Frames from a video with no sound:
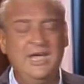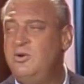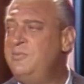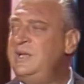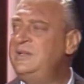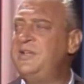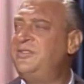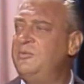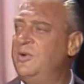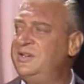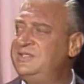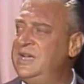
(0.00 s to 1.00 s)
tell you, with me,
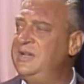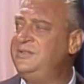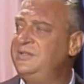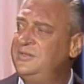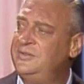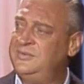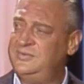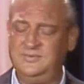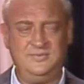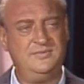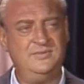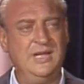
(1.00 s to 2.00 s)
nothing works out, you
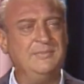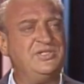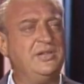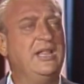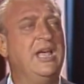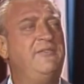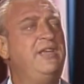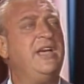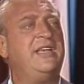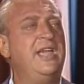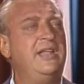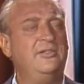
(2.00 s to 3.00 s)
know. I'm still
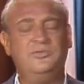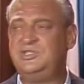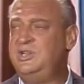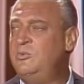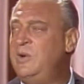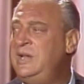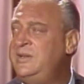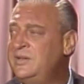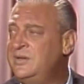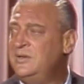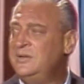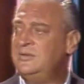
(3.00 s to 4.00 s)
heavy. I can't lose any weight.